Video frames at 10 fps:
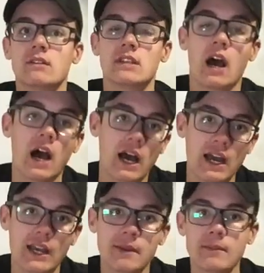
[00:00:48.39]

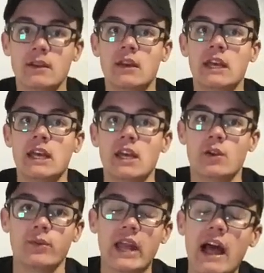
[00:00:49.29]
time,
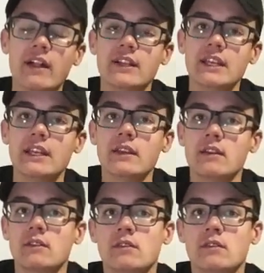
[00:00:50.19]
reality,